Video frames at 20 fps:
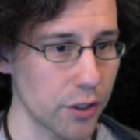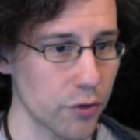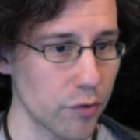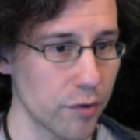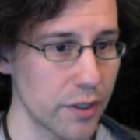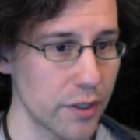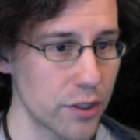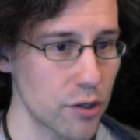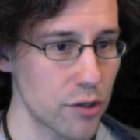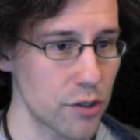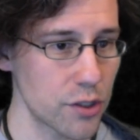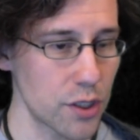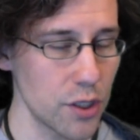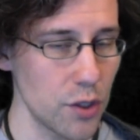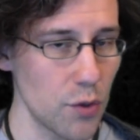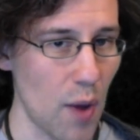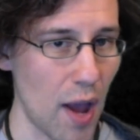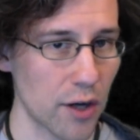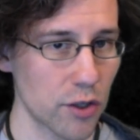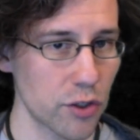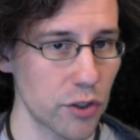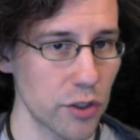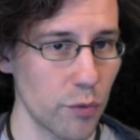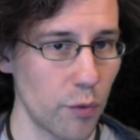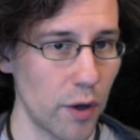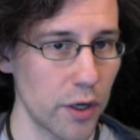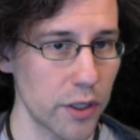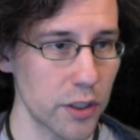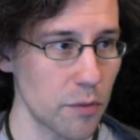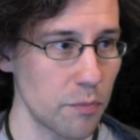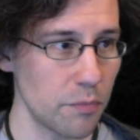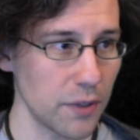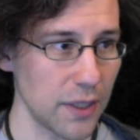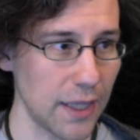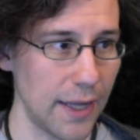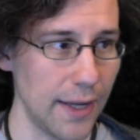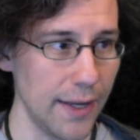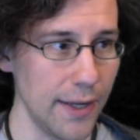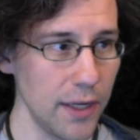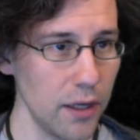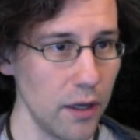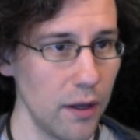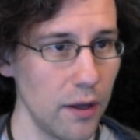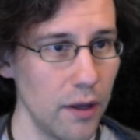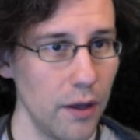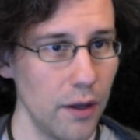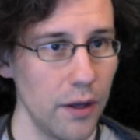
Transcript: creatures that you actually want to play.